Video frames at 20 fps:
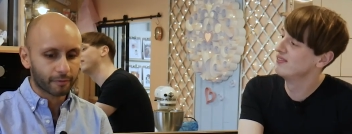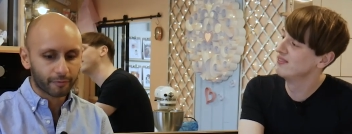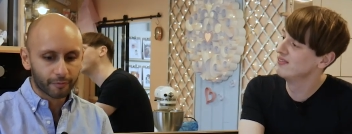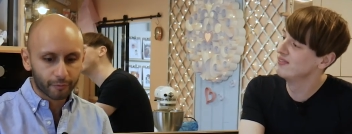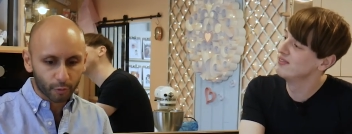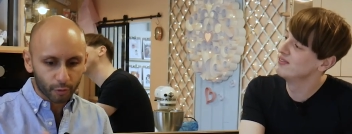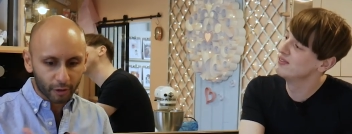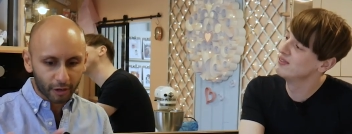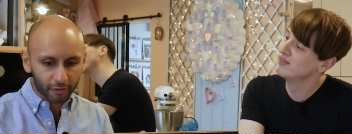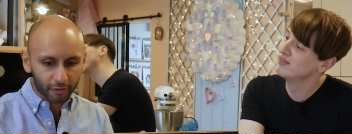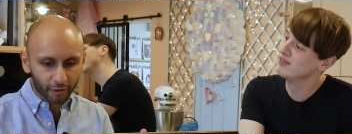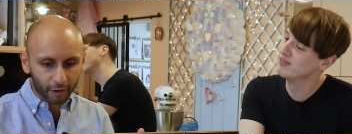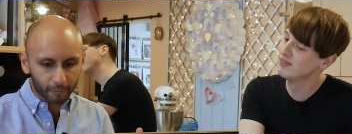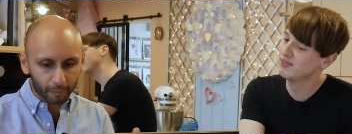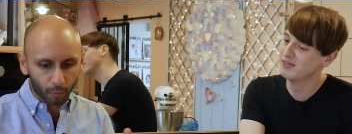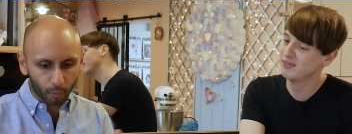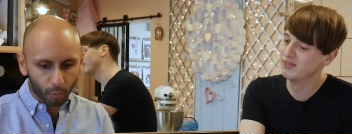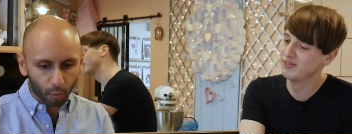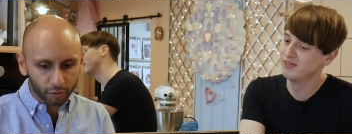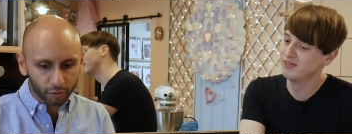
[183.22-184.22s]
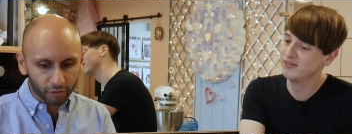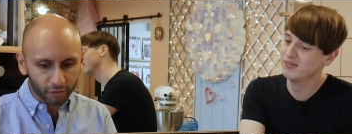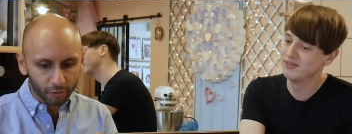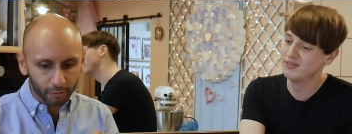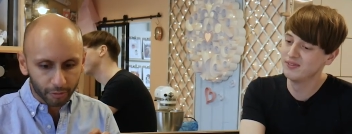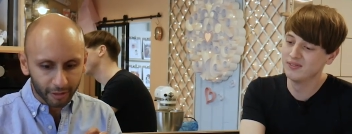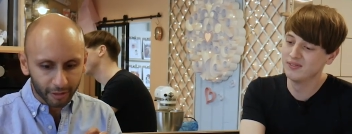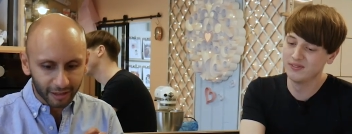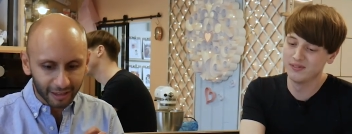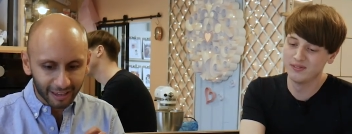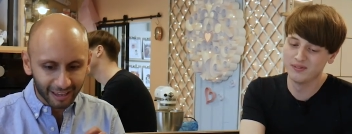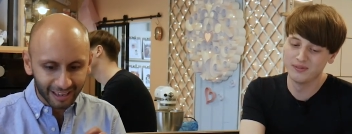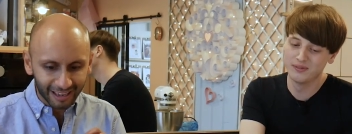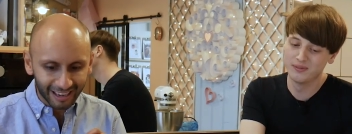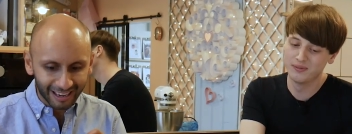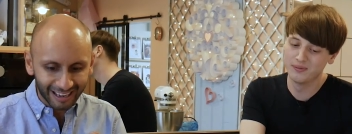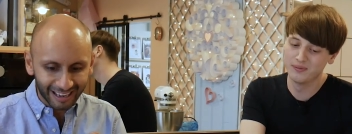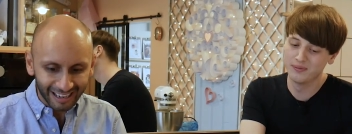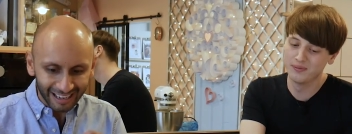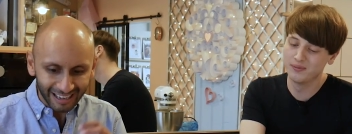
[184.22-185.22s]
Speaker 1: For example, what do you think
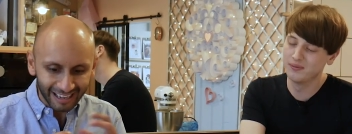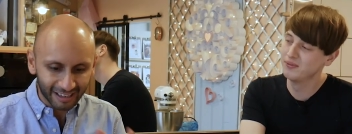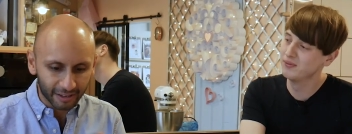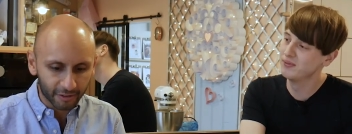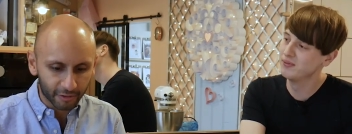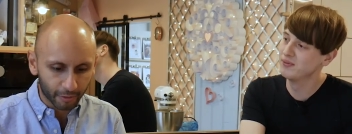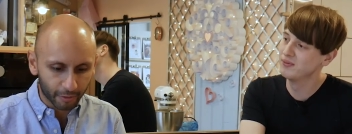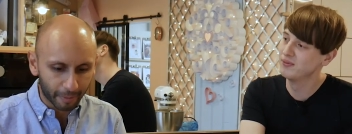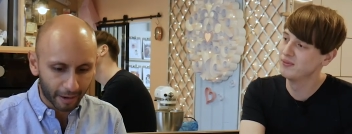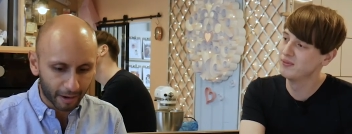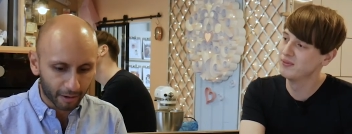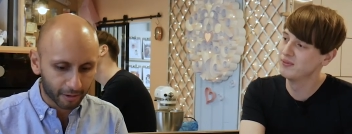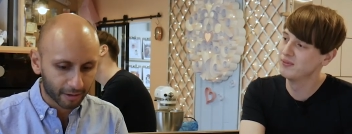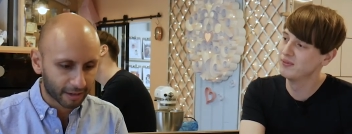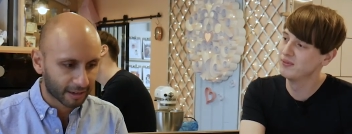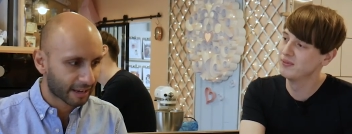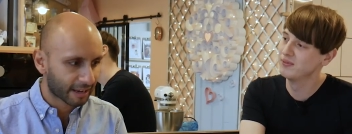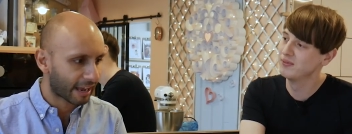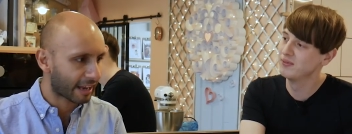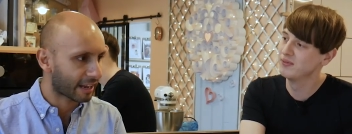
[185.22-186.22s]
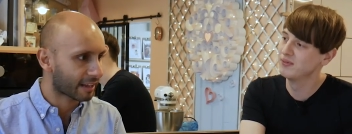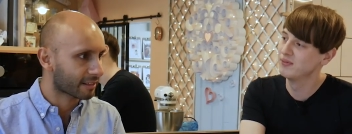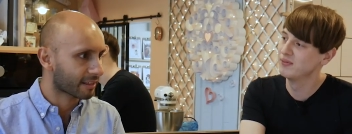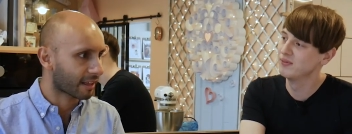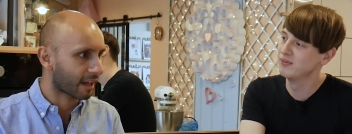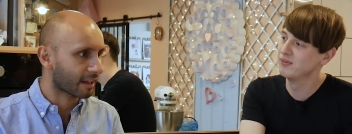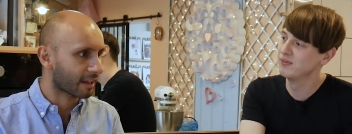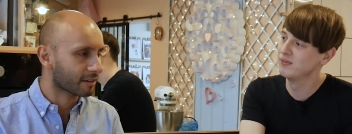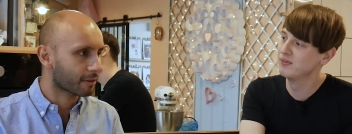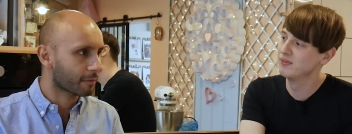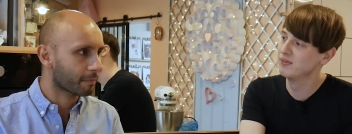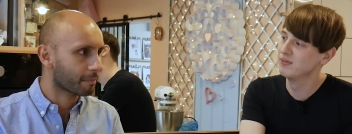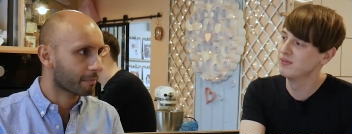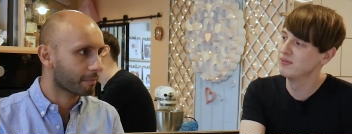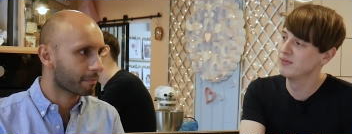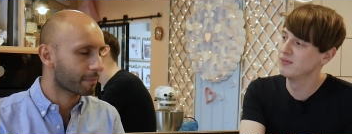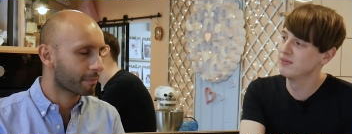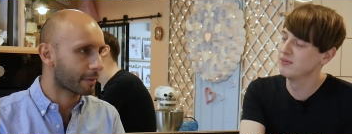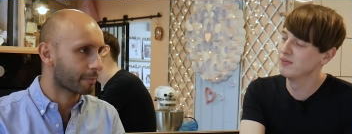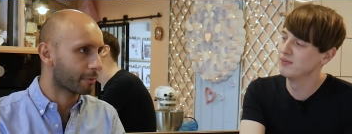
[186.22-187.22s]
it is about cake that
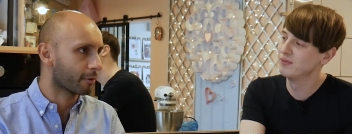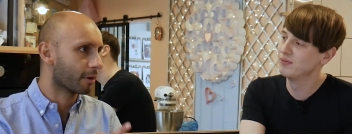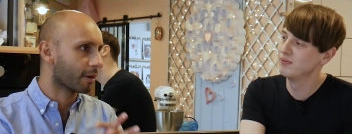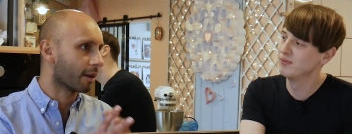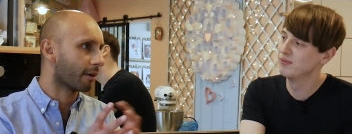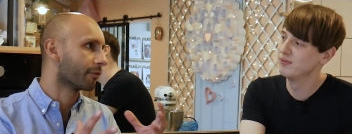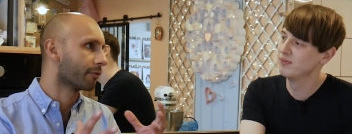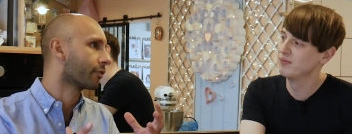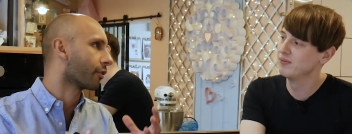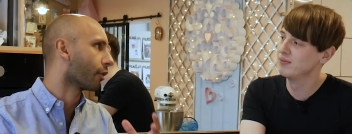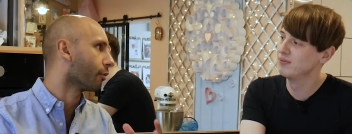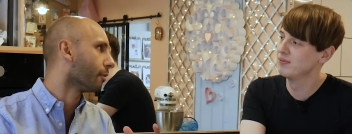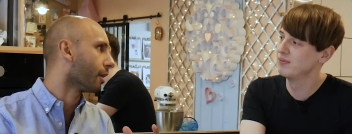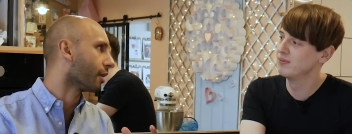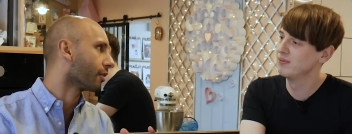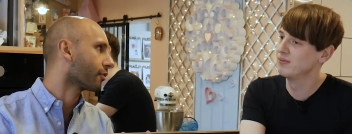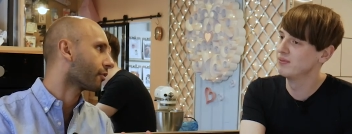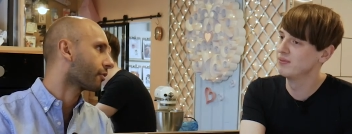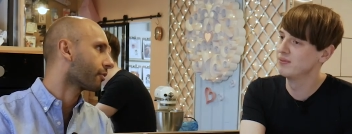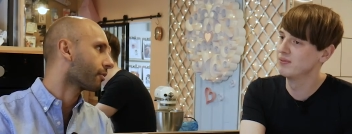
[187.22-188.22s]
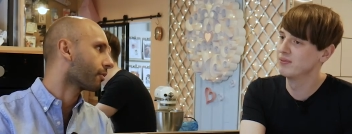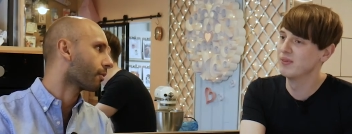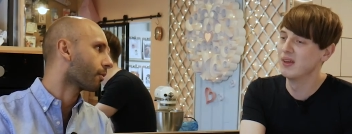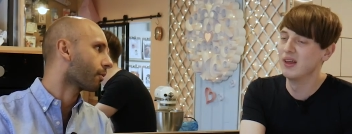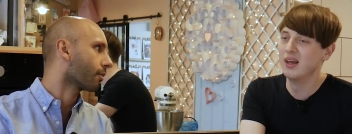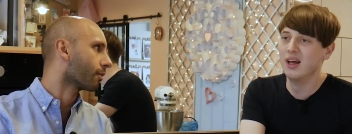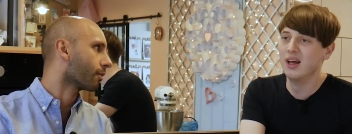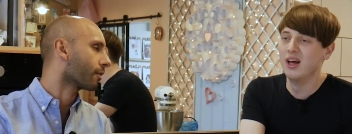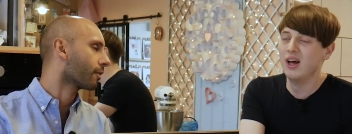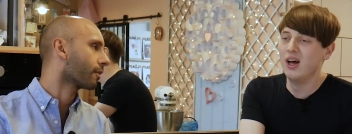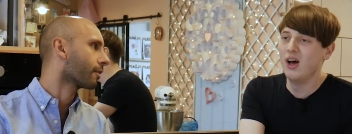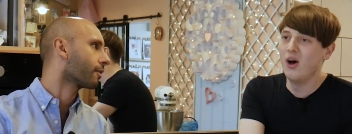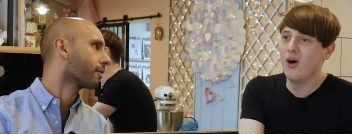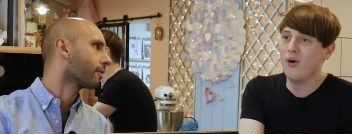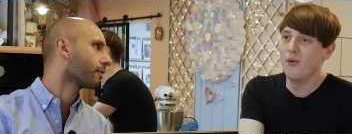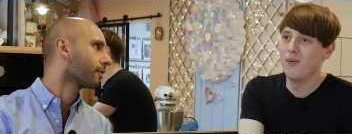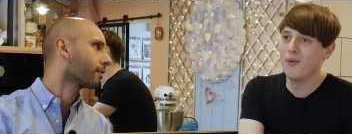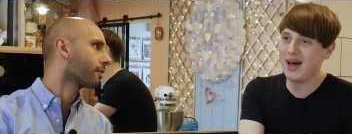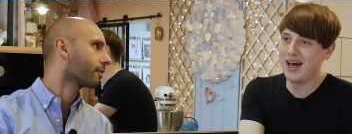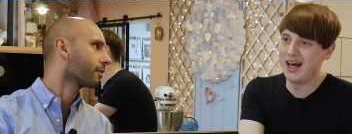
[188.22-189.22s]
people love so much?
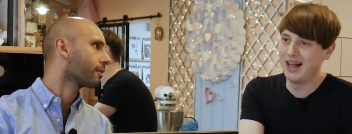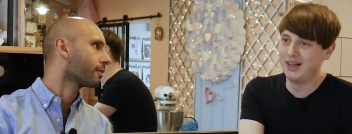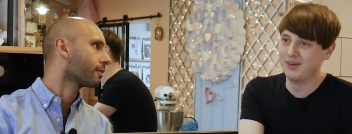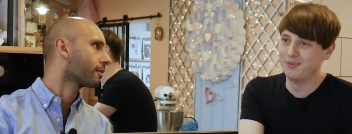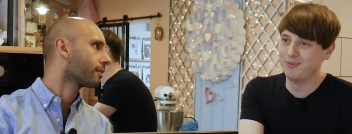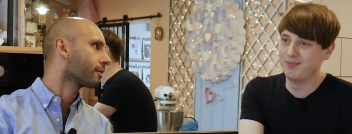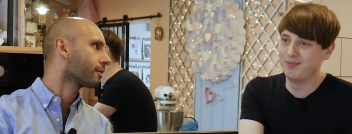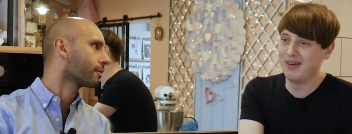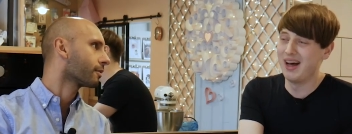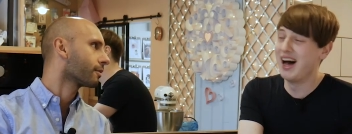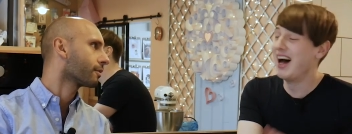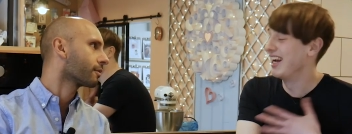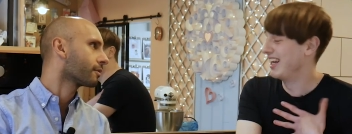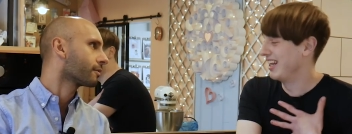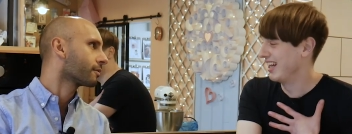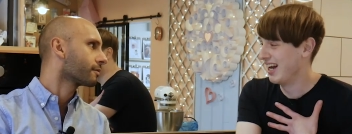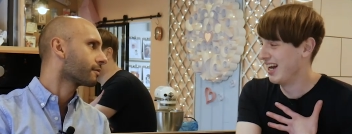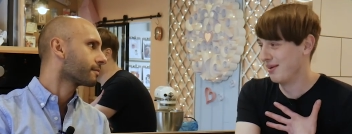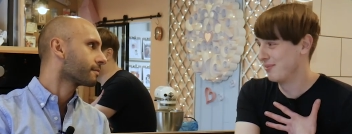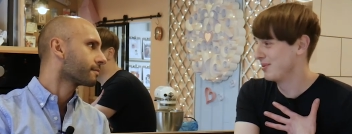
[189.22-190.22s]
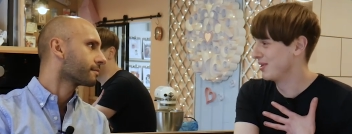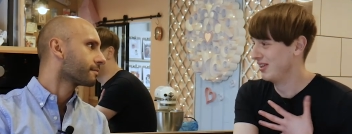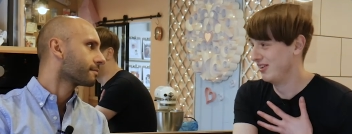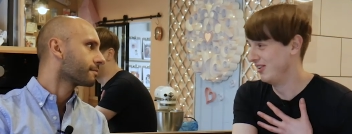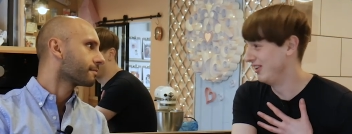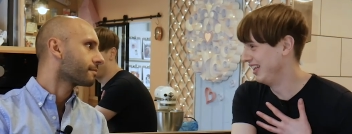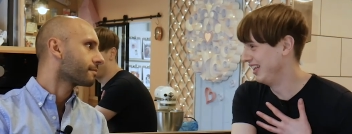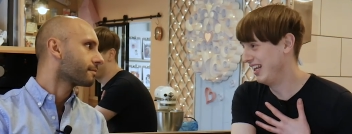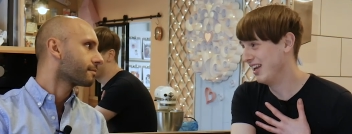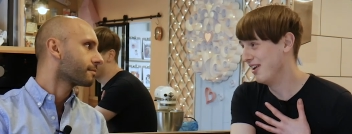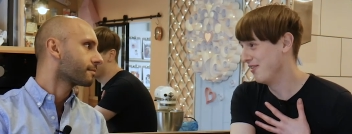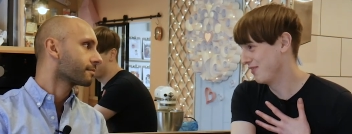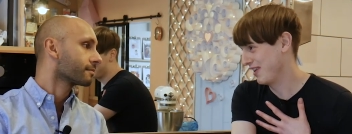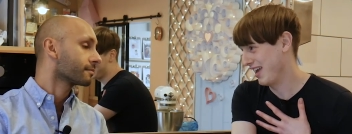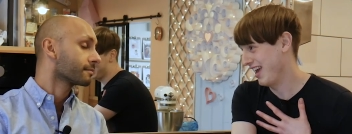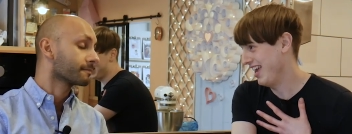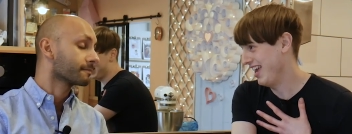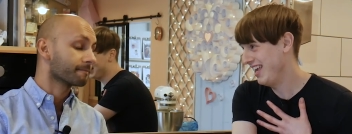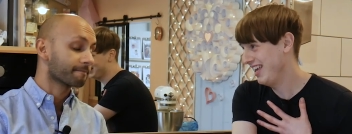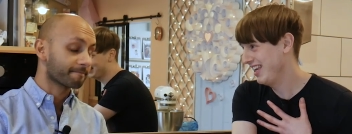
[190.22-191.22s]
Speaker 2: Well, I absolutely love
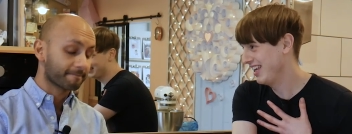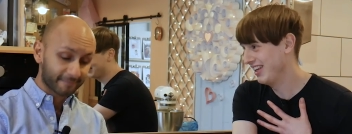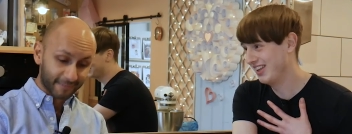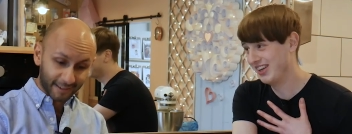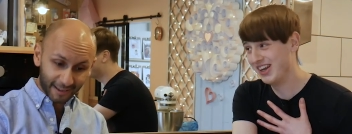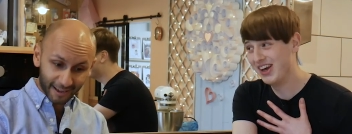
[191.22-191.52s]
cake. You